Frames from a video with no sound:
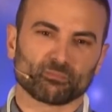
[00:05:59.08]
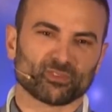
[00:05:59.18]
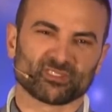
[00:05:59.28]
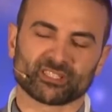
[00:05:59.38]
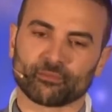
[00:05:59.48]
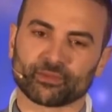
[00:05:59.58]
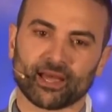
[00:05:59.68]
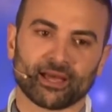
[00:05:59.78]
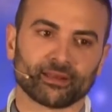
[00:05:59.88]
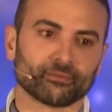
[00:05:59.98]

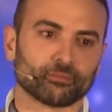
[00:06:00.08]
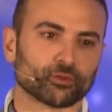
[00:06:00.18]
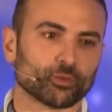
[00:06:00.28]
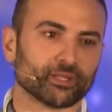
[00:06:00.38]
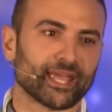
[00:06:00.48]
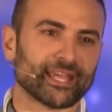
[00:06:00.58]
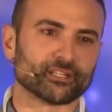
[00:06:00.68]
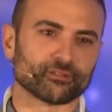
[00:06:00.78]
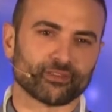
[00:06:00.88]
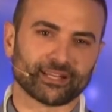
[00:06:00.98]
Stepdad, between the
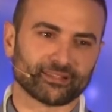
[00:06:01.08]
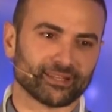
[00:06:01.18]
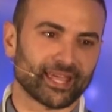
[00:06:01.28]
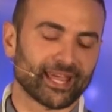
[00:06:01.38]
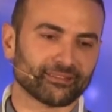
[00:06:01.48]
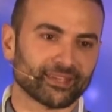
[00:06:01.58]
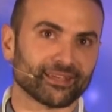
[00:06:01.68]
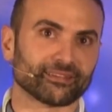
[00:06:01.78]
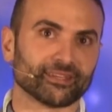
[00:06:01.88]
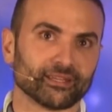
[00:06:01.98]
ages of 18, 8 to
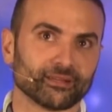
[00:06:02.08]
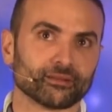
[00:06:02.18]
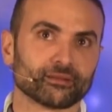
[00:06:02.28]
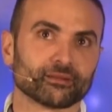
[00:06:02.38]
18,